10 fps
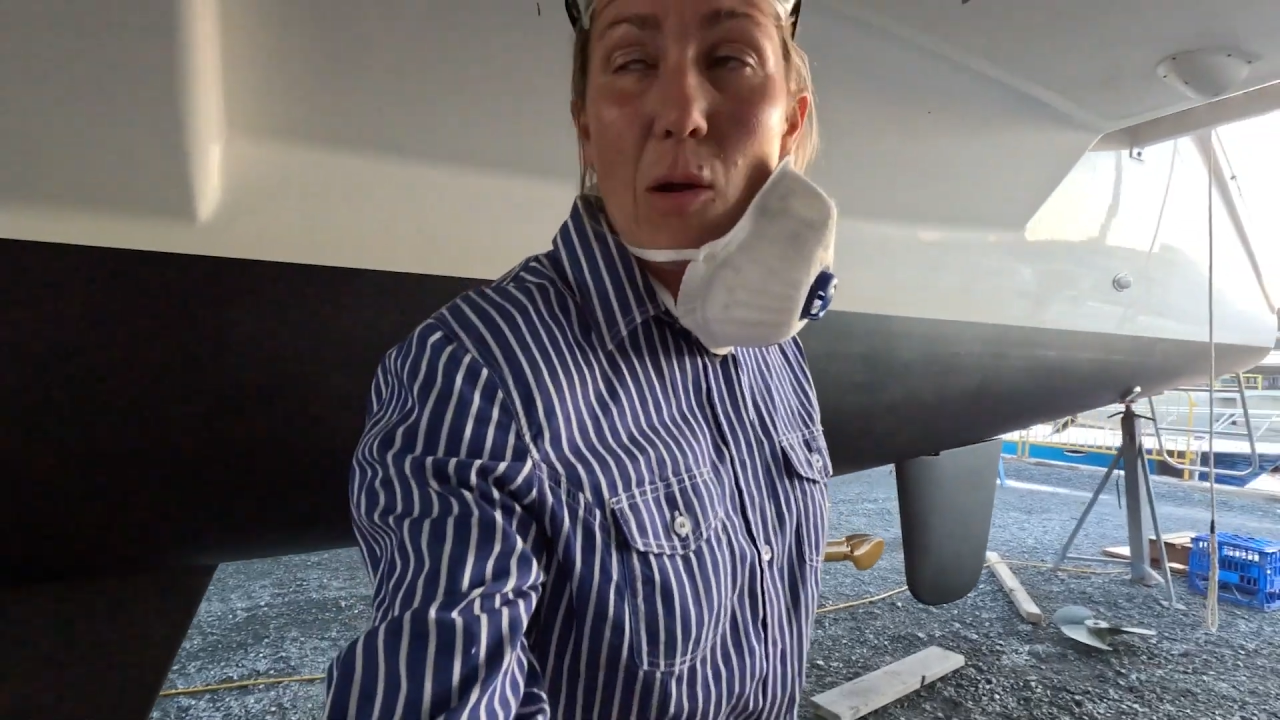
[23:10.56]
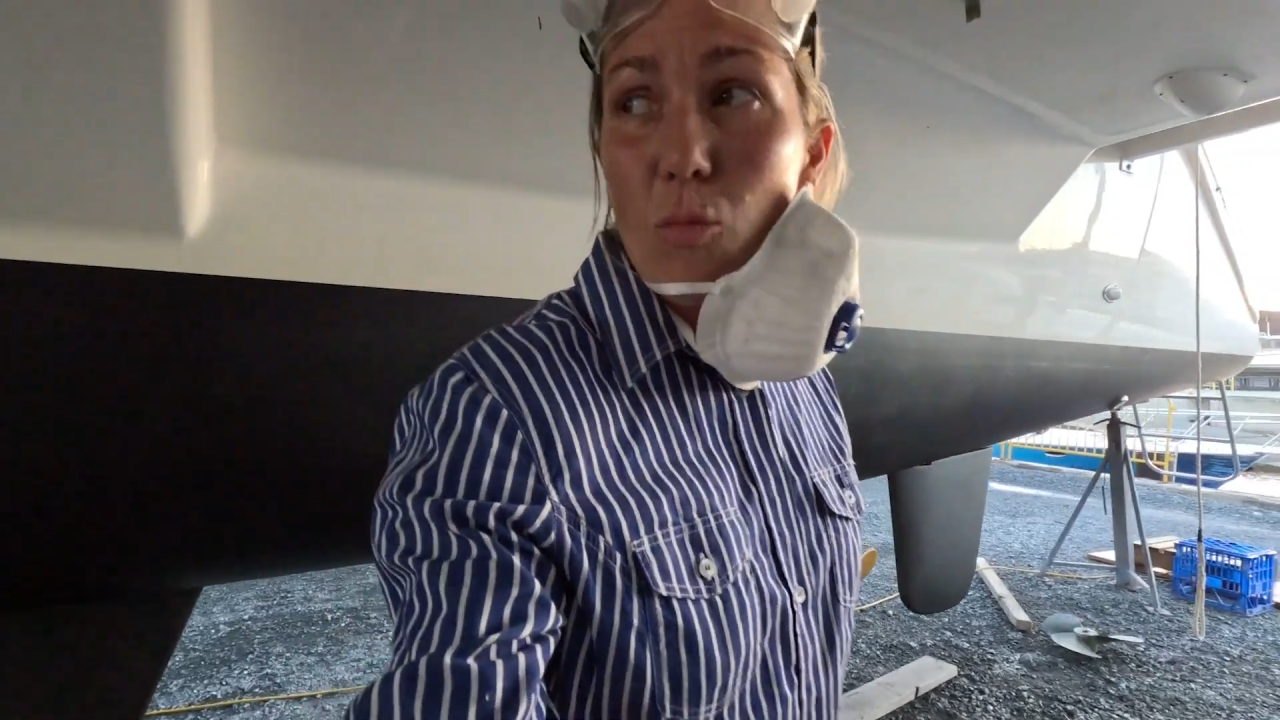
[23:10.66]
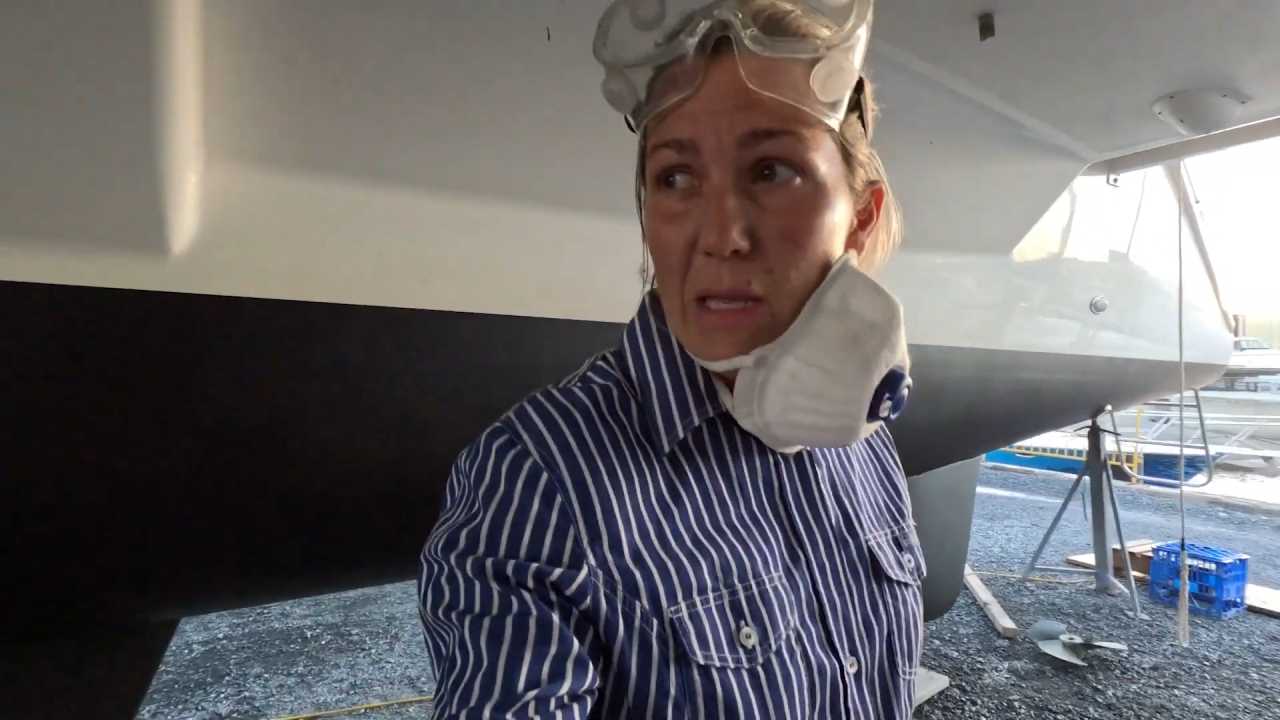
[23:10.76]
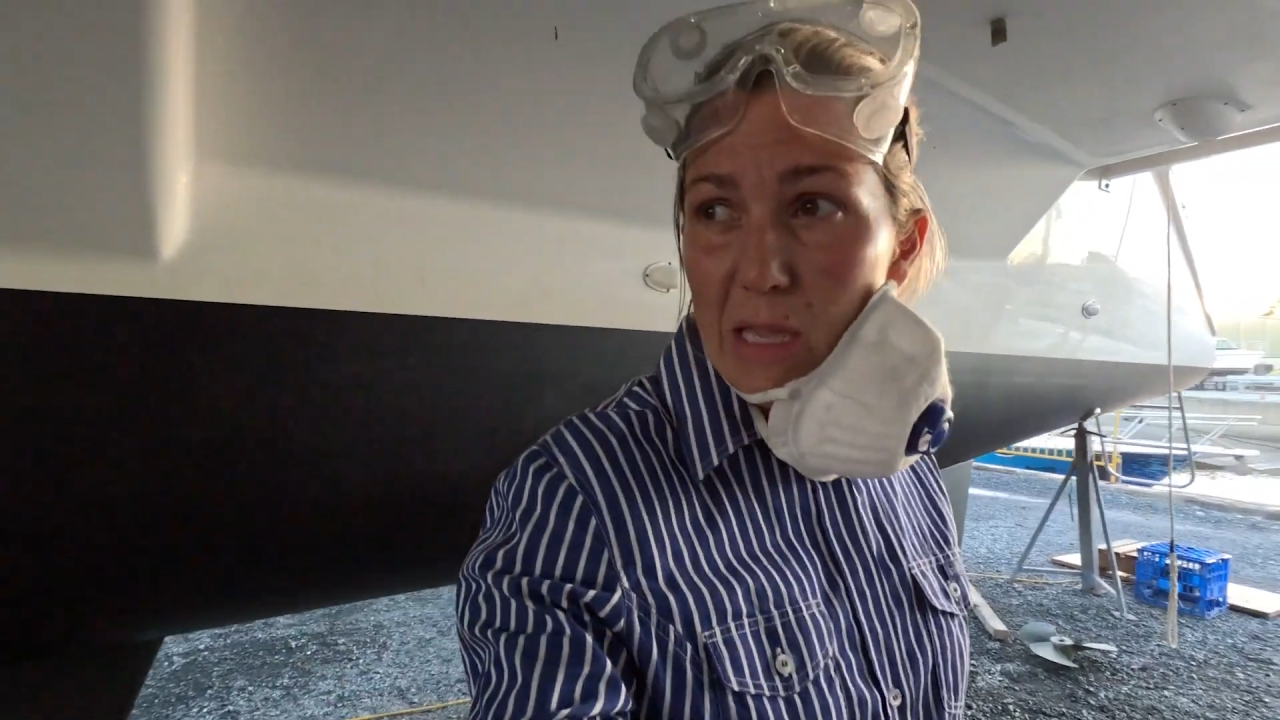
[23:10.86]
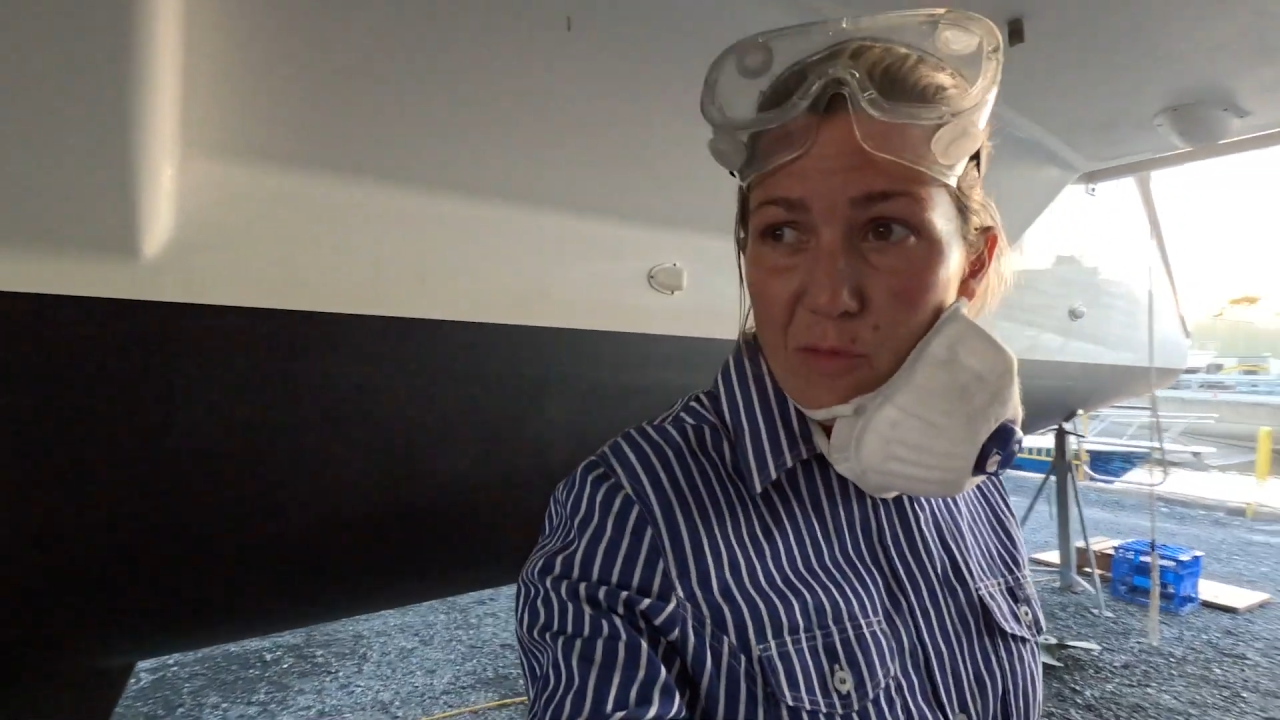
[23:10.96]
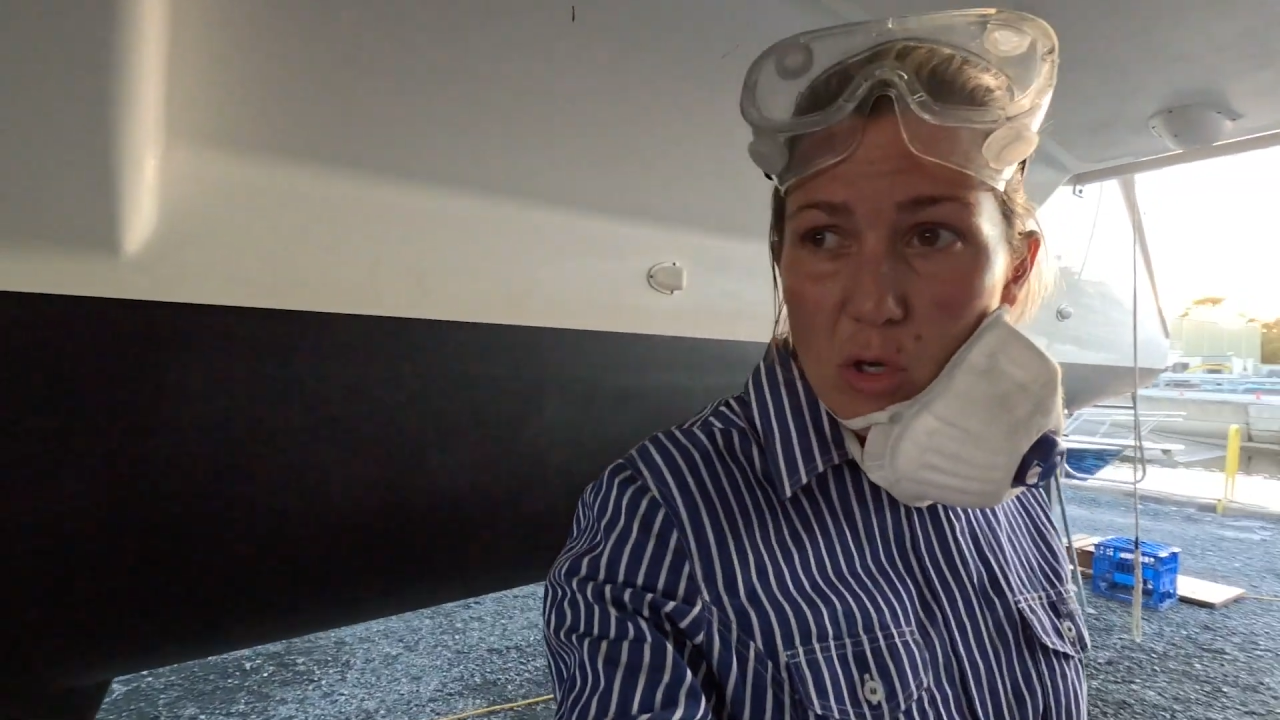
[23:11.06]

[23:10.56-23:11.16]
We've